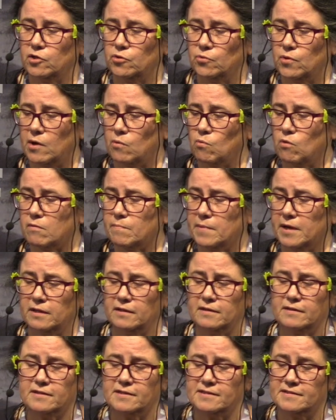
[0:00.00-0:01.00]
new network
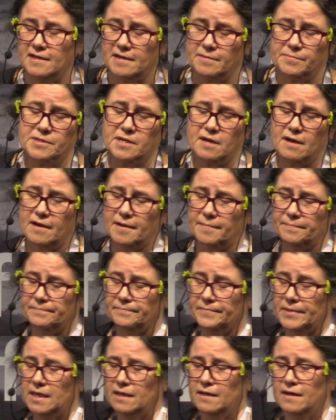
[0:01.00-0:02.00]
model at the same time.
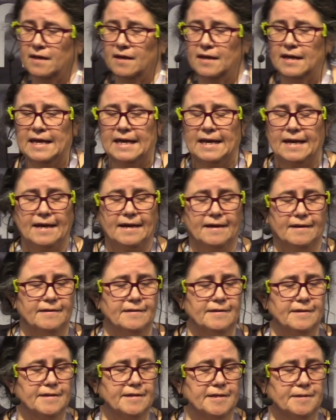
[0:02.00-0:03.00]
And